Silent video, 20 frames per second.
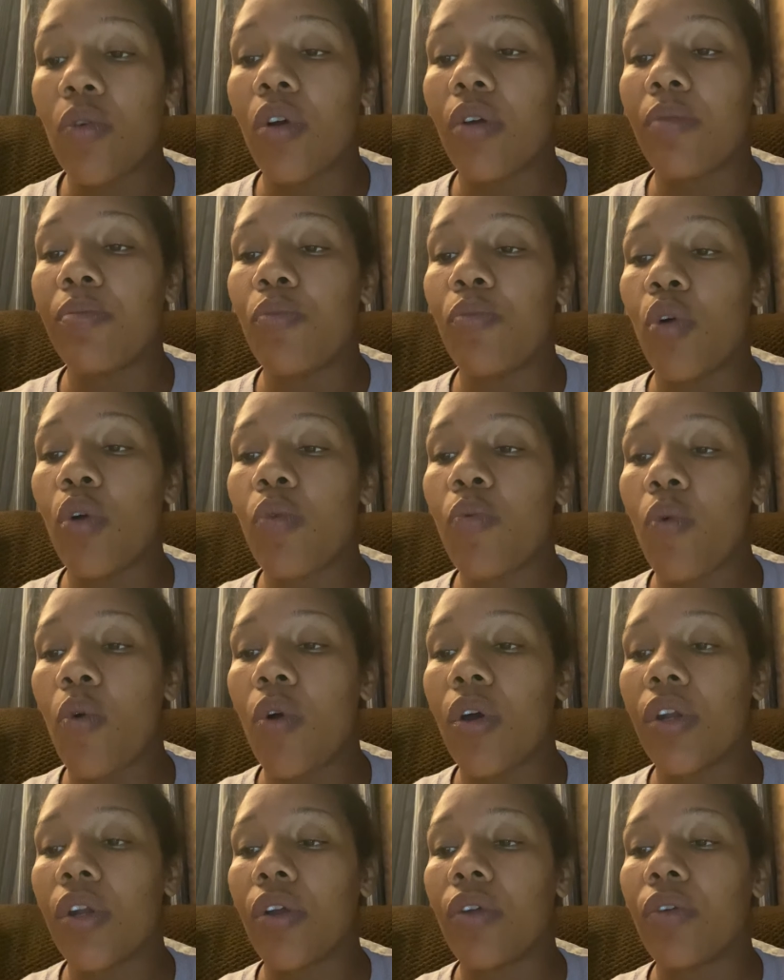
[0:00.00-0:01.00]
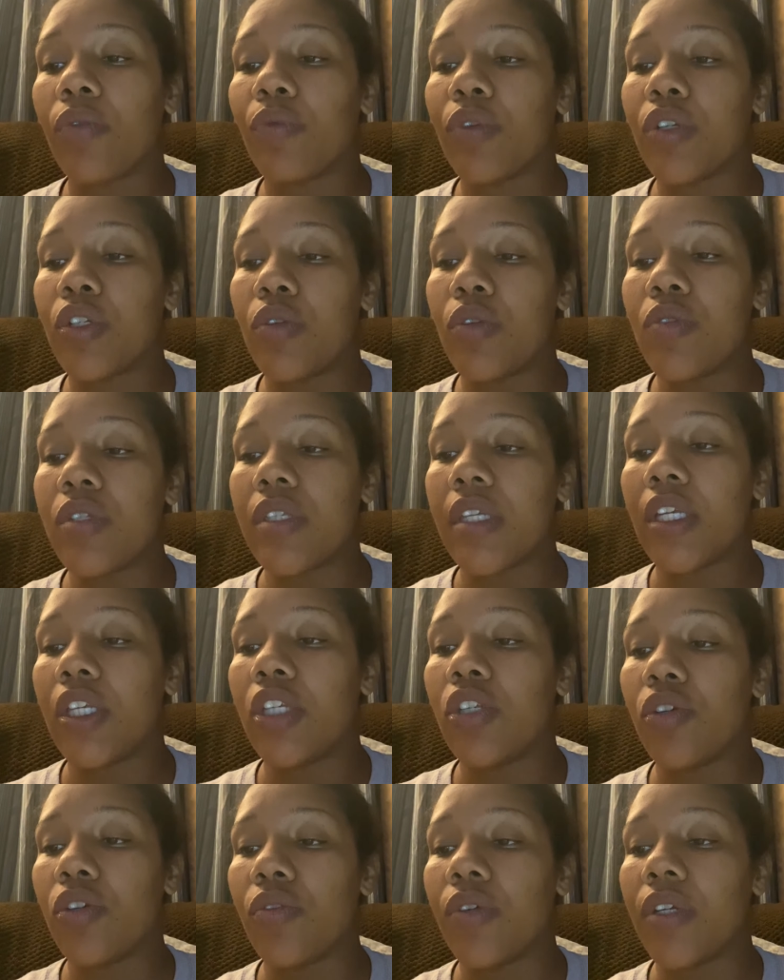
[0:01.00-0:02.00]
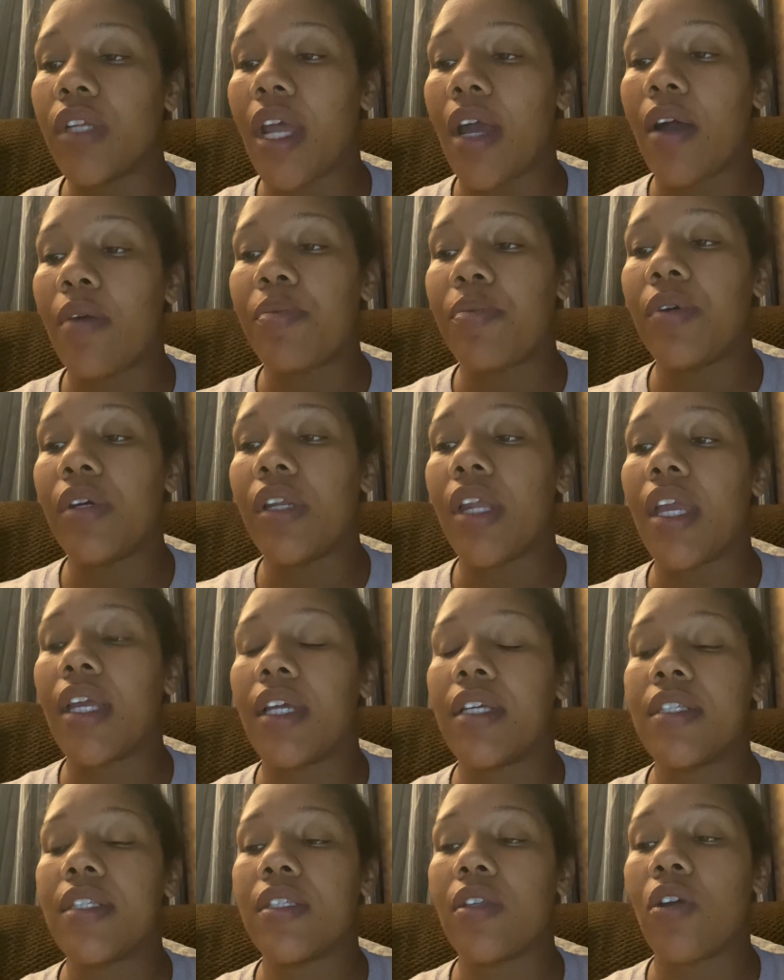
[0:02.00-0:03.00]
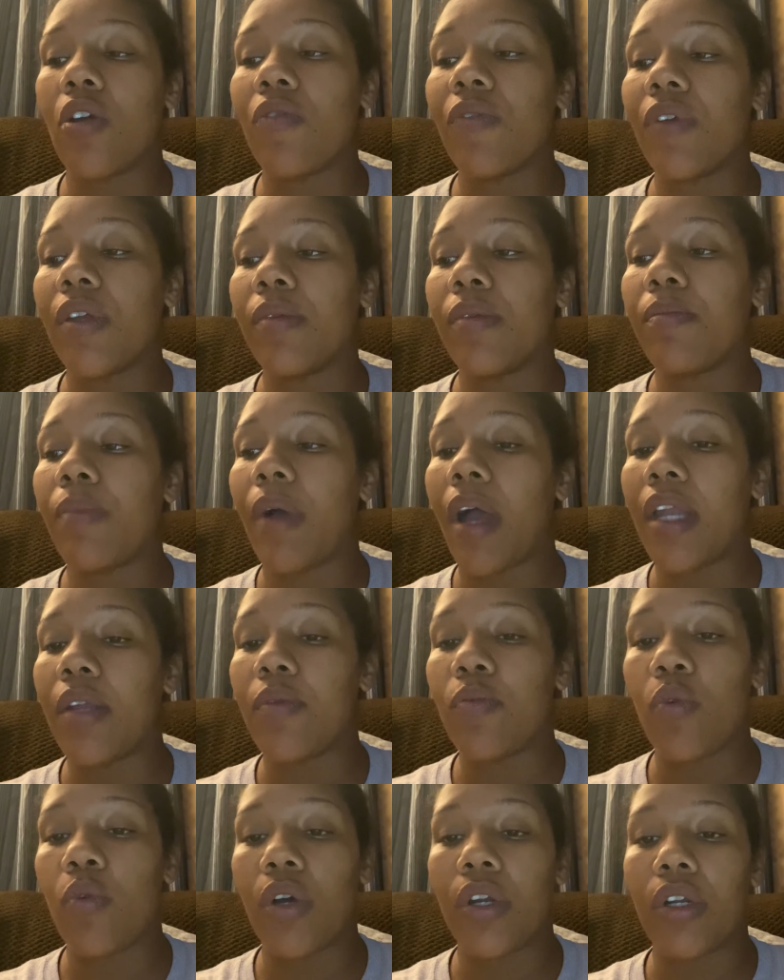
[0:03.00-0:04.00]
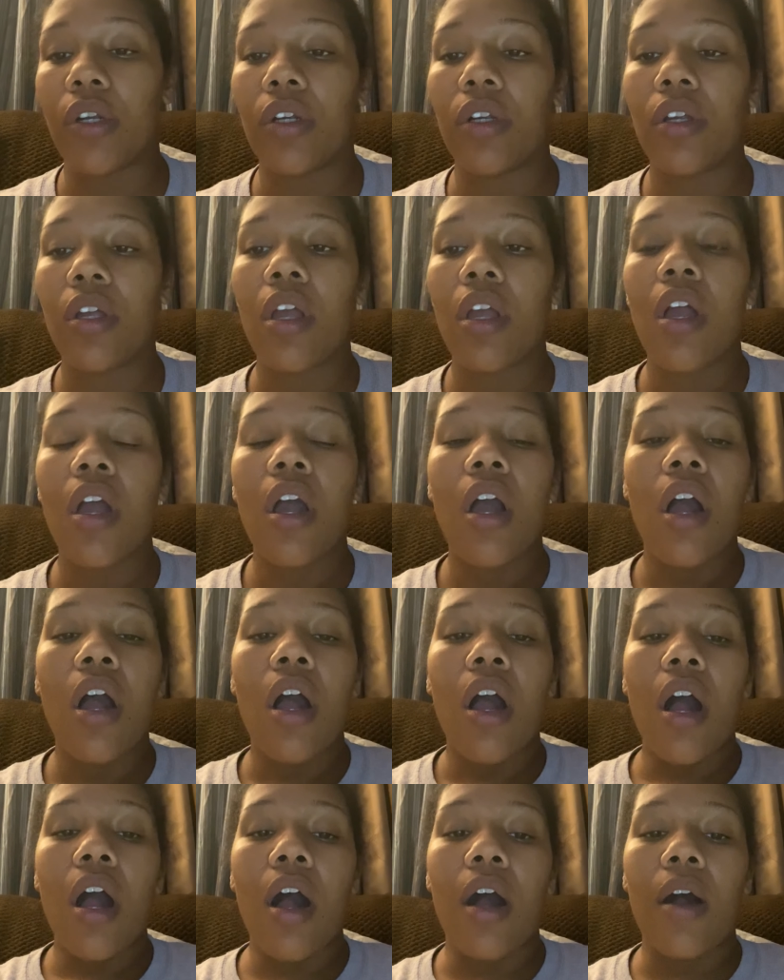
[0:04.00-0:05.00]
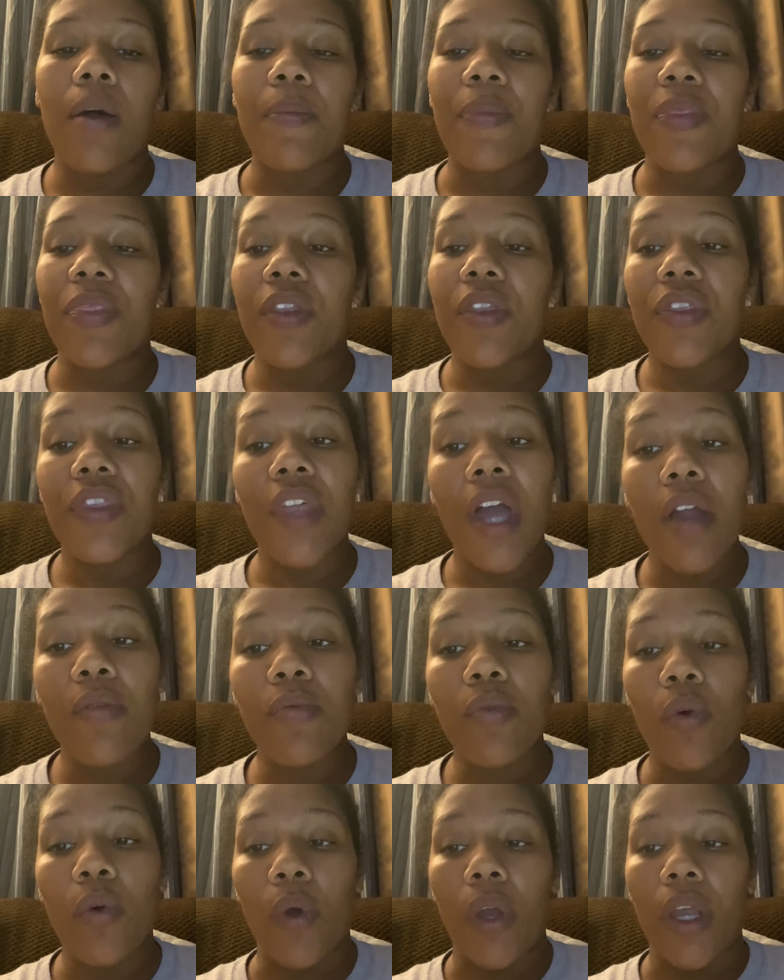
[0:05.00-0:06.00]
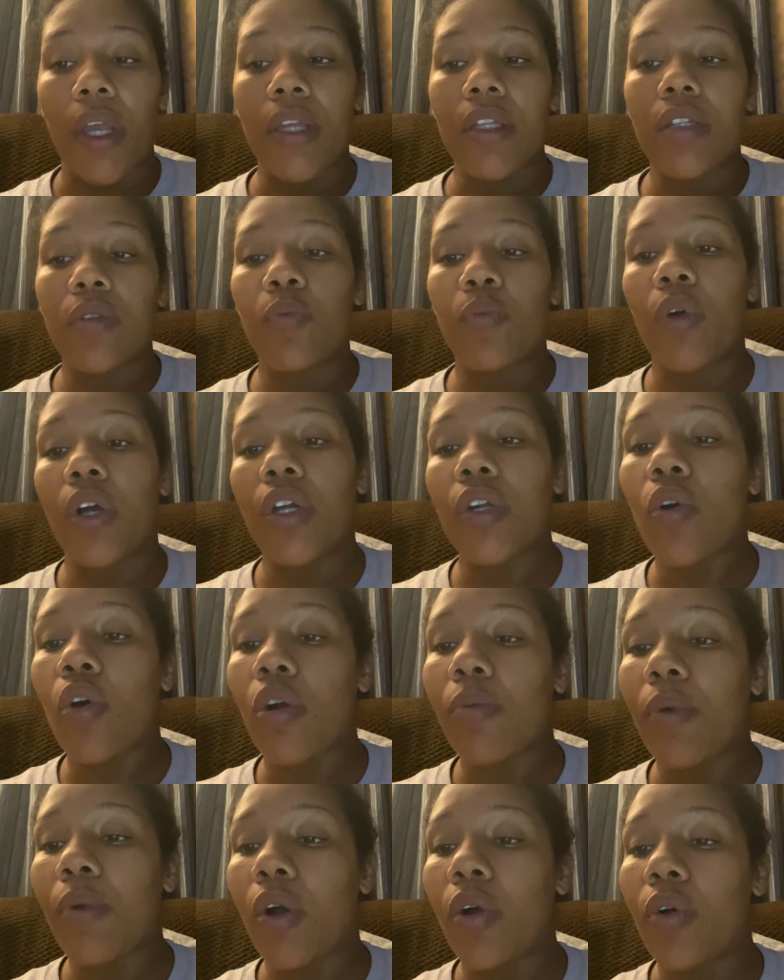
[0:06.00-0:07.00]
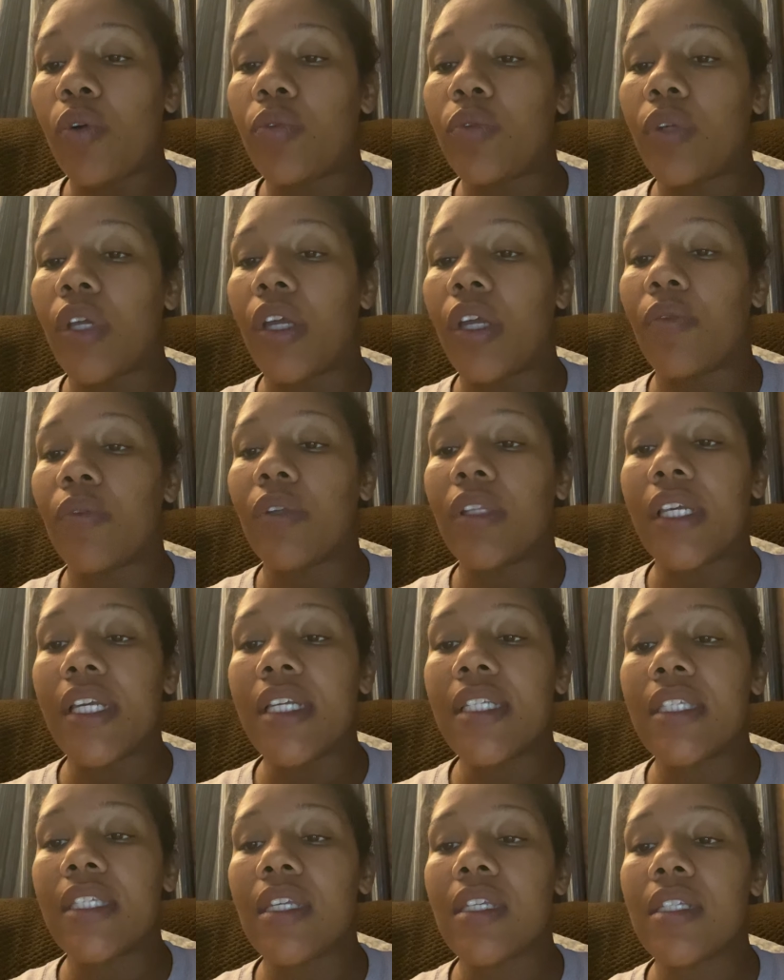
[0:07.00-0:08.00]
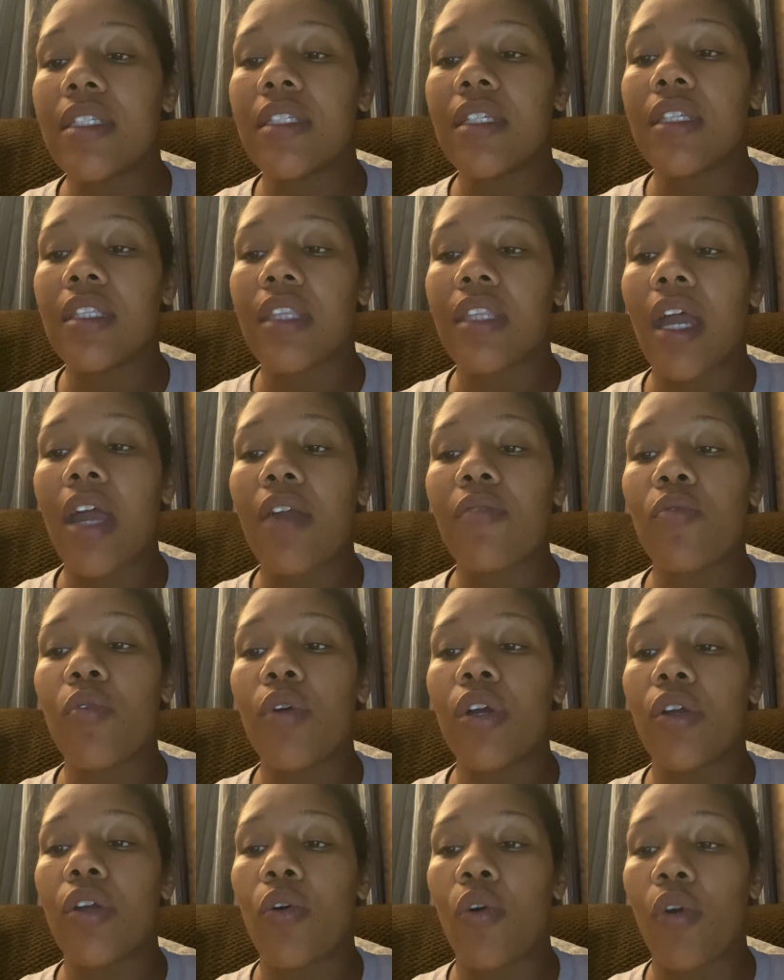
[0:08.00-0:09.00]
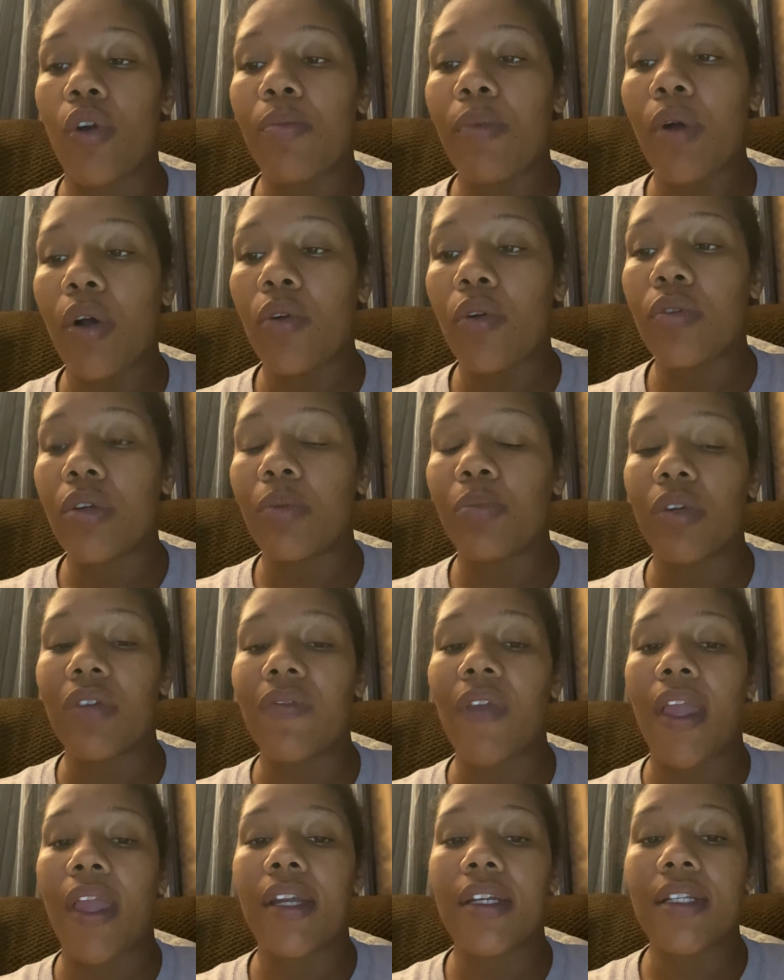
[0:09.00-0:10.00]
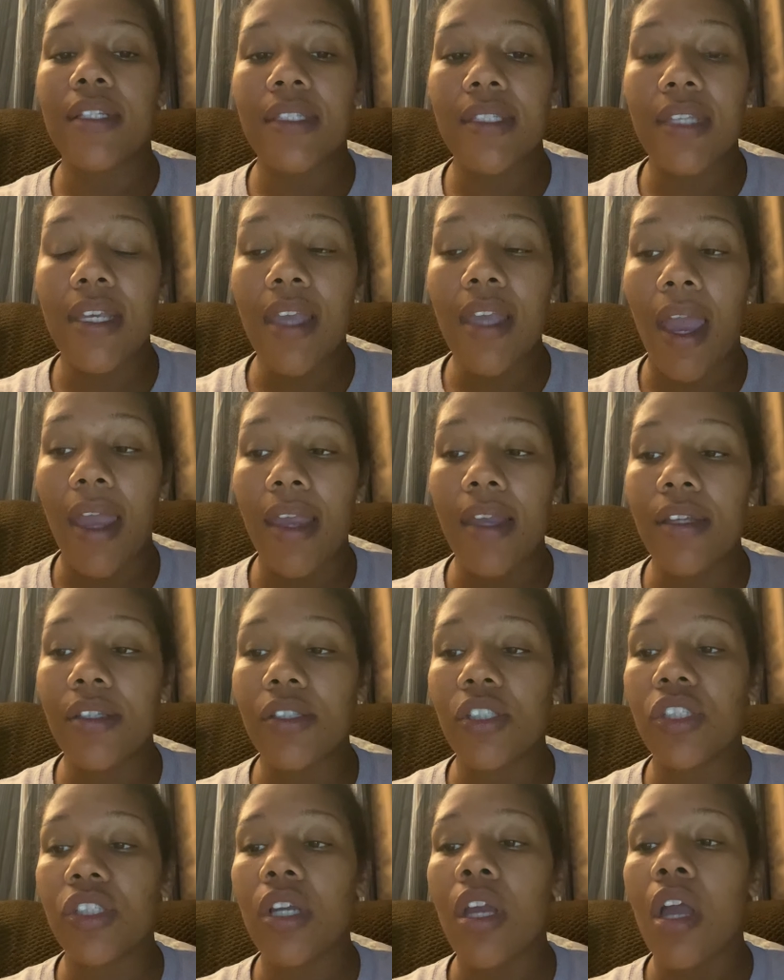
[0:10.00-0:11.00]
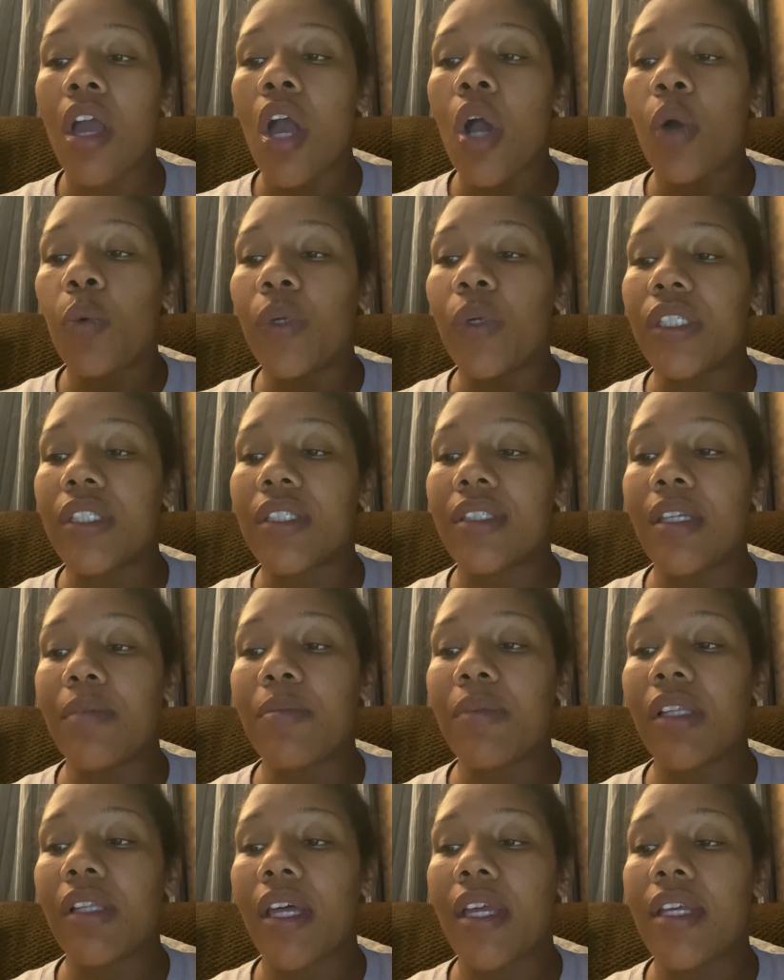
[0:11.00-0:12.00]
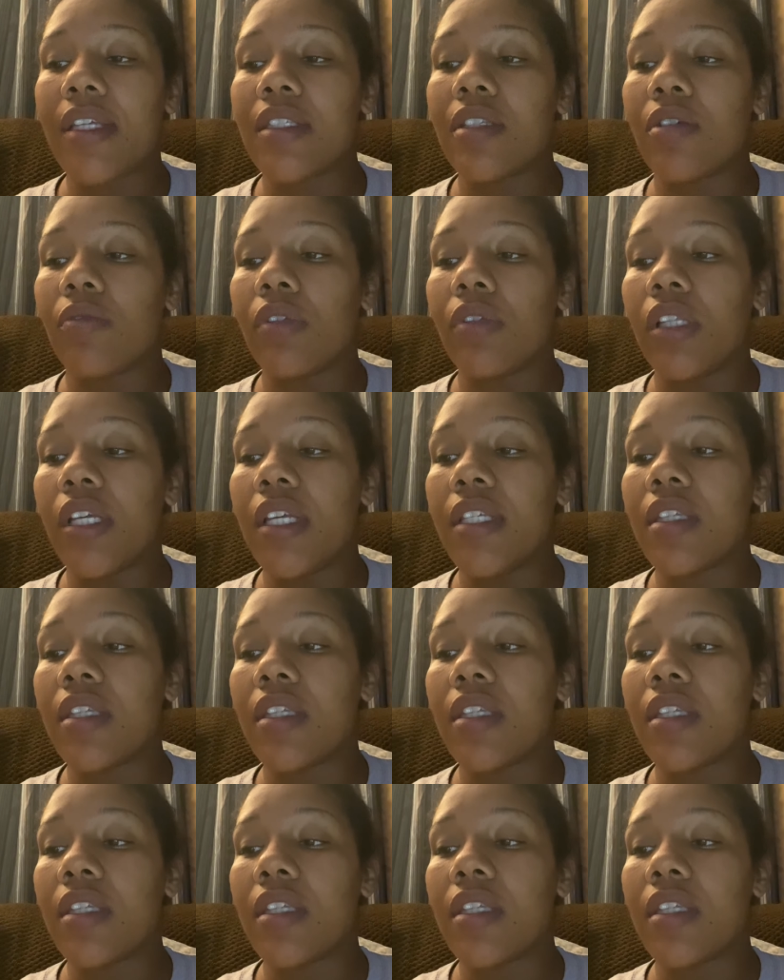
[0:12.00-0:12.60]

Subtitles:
more water, reducing urine output and conserving body water. The thyroid, one hormone, it releases the thyroid hormone, abbreviated as TH, which stimulates the release